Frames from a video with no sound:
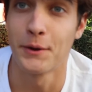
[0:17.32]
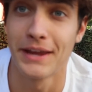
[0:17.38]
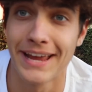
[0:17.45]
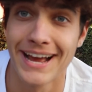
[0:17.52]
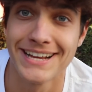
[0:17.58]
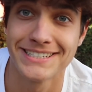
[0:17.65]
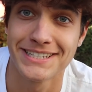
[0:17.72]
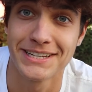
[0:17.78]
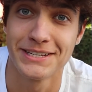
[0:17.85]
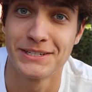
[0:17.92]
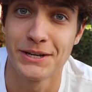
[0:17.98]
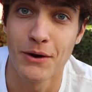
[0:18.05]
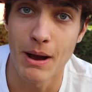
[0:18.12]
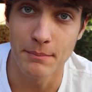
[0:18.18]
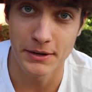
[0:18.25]
Okay guys,
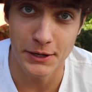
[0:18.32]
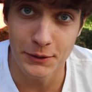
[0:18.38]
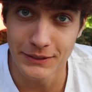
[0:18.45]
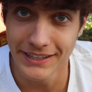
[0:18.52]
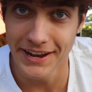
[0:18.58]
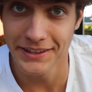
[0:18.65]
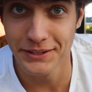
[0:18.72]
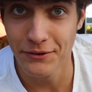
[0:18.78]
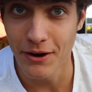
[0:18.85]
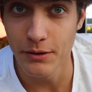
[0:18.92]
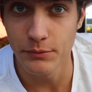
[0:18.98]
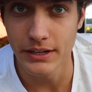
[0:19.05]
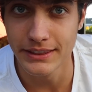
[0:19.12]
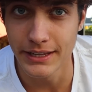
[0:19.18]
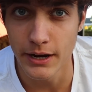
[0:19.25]
so I'm gonna go lay on the
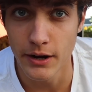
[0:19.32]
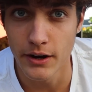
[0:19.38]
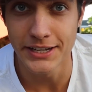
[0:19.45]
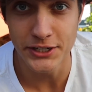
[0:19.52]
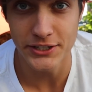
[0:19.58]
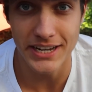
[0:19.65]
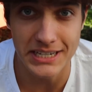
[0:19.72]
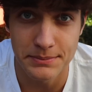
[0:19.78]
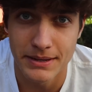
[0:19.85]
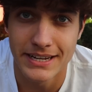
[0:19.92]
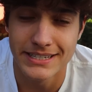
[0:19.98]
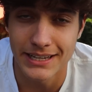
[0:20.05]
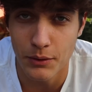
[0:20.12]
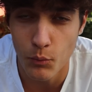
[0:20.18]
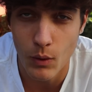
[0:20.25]
ground right there. He just
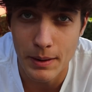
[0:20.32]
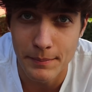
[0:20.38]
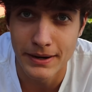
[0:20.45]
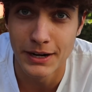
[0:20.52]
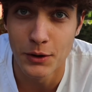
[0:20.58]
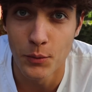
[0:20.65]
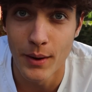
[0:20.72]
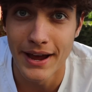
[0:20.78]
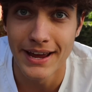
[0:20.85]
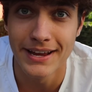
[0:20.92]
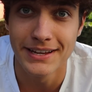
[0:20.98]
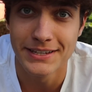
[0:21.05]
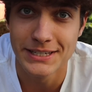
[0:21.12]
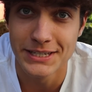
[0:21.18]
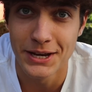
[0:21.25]
texted me, he's like one minute away.